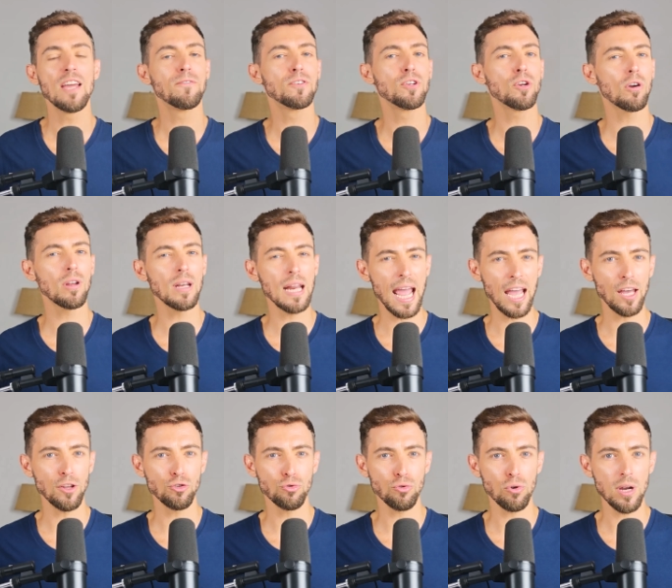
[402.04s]
if you're on
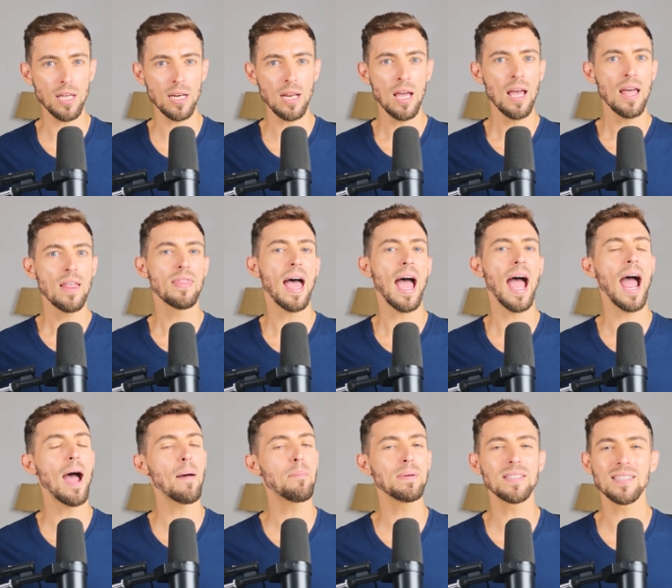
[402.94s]
Android, the
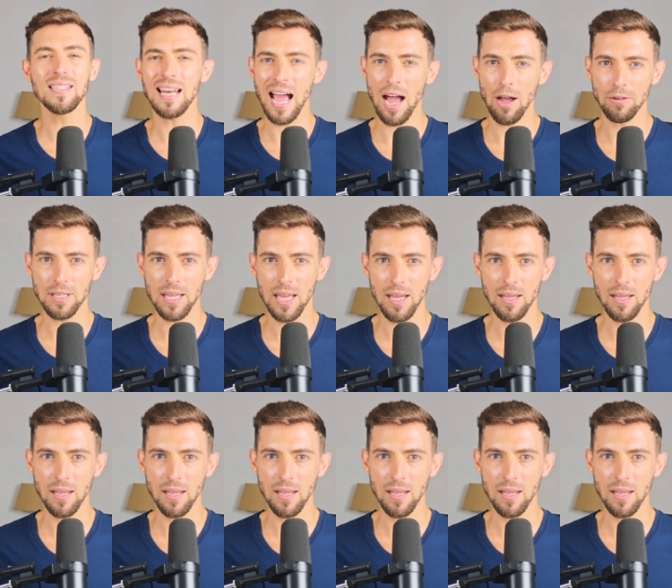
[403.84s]
app isn't out